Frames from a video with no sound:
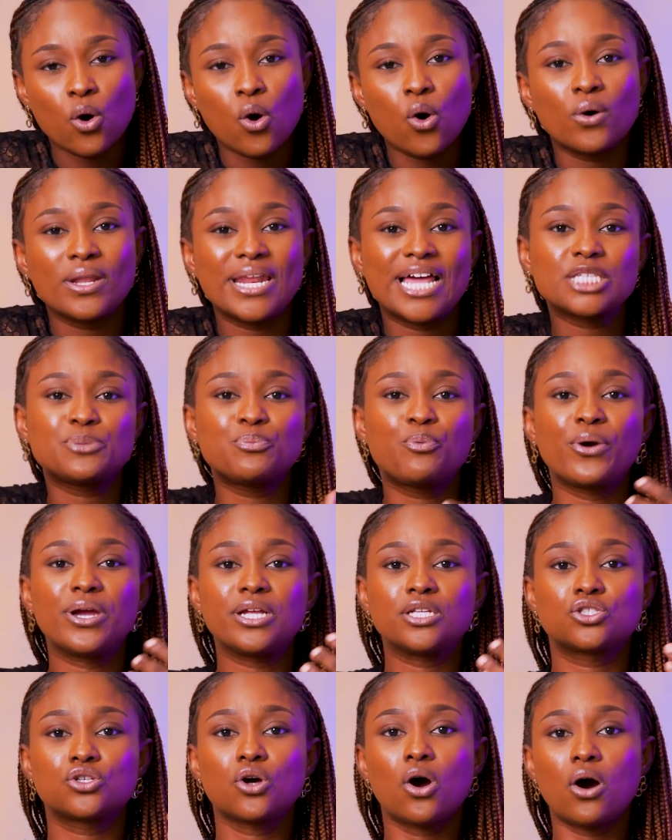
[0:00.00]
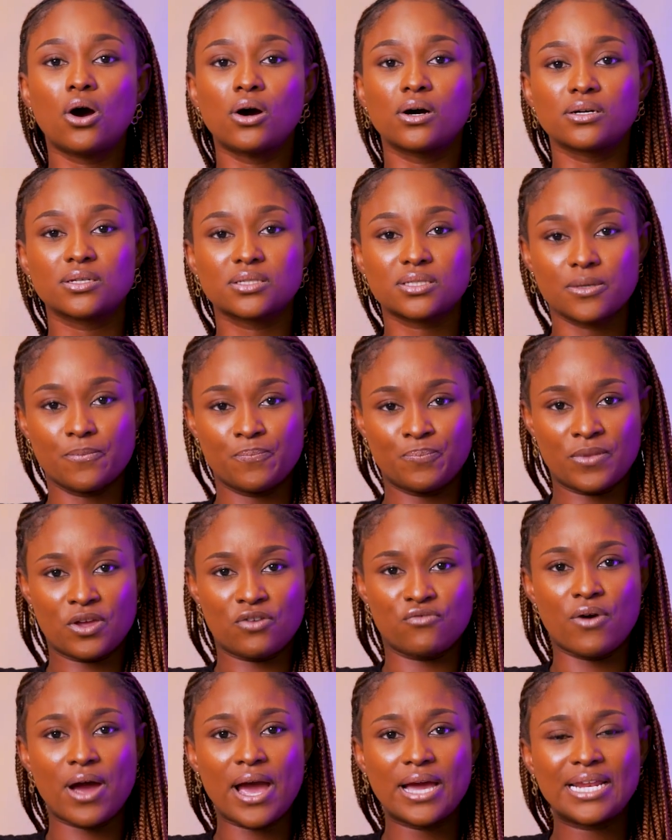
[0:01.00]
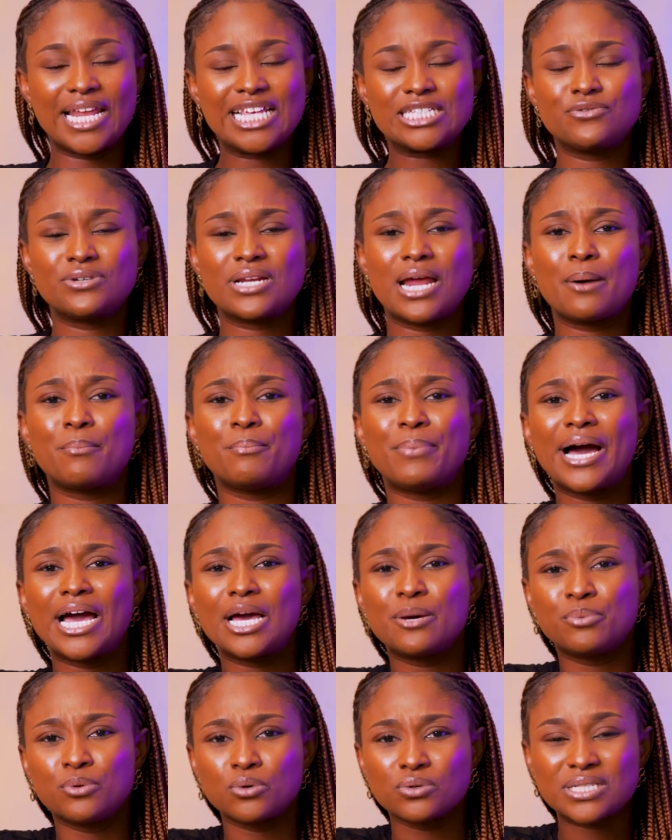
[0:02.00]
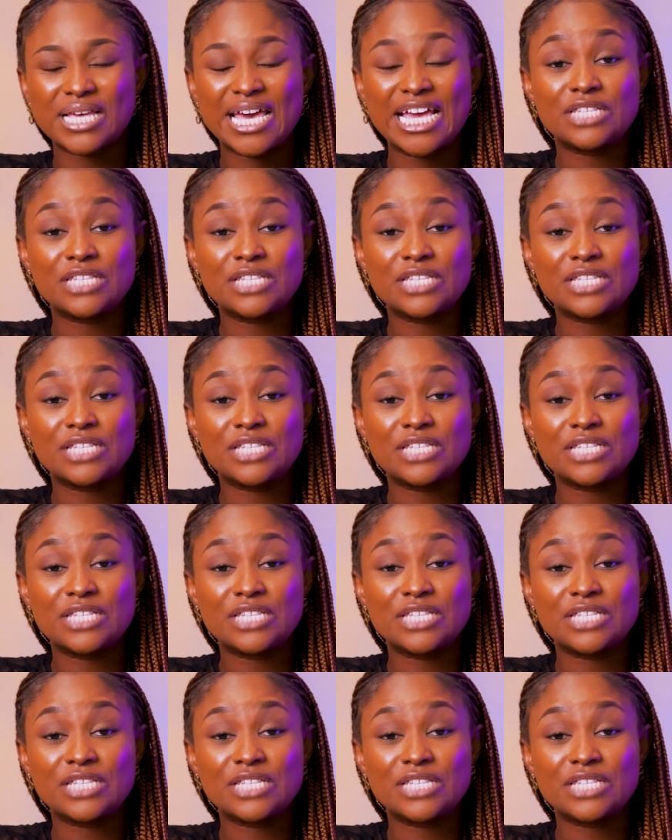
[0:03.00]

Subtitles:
oh, let's pray in tongues, right? Let's read our Bibles.